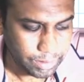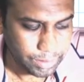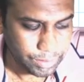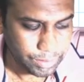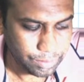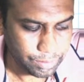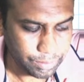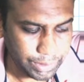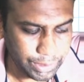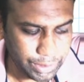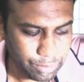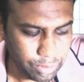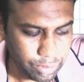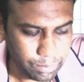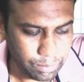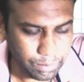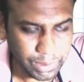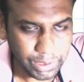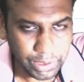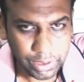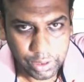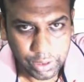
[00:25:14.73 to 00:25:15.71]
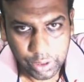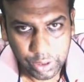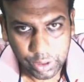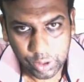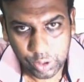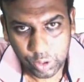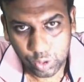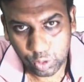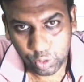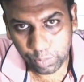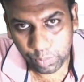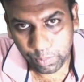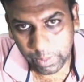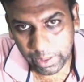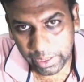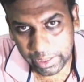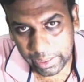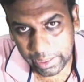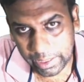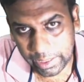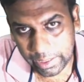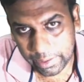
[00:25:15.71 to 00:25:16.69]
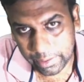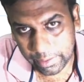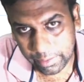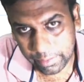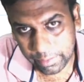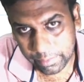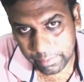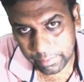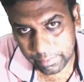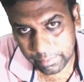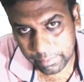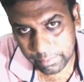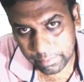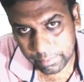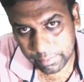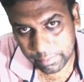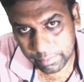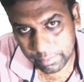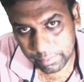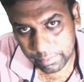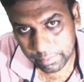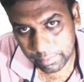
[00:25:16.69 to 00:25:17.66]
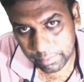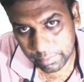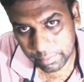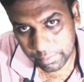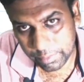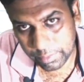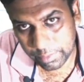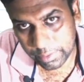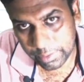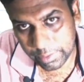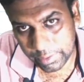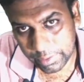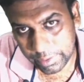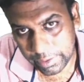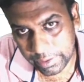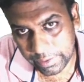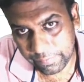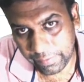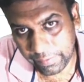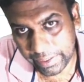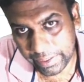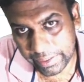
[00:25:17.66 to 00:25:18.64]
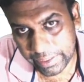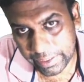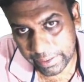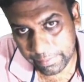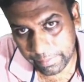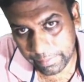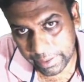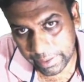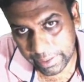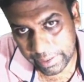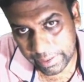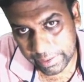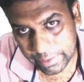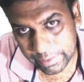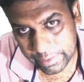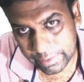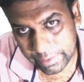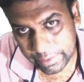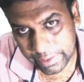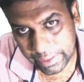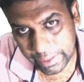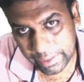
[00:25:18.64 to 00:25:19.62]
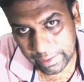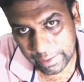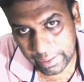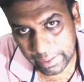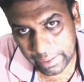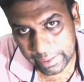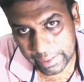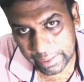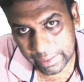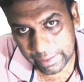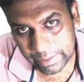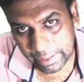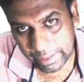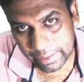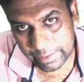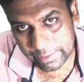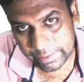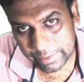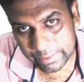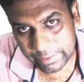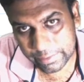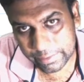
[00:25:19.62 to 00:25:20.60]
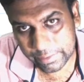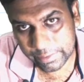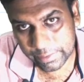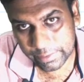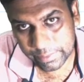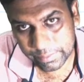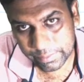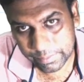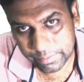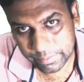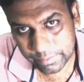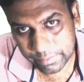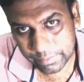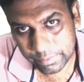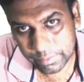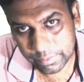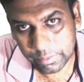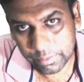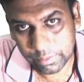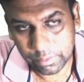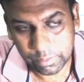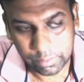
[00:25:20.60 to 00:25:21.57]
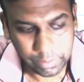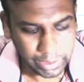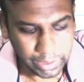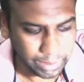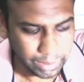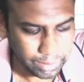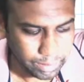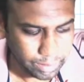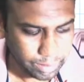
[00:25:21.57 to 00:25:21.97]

So it will be 2 pi n divided by 10. I can write this. Okay.